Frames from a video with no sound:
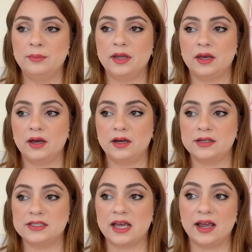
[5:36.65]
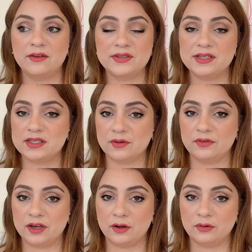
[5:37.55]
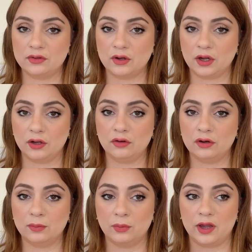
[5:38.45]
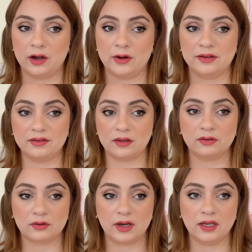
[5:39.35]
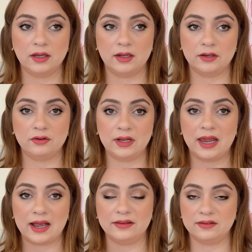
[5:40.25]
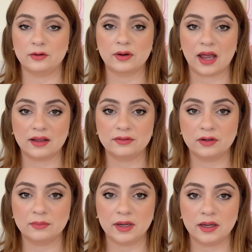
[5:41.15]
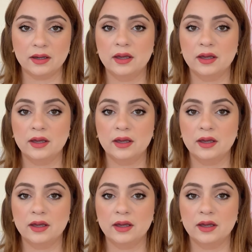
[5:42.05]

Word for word: because I have seen some videos on YouTube where a sunscreen literally has zero cast on me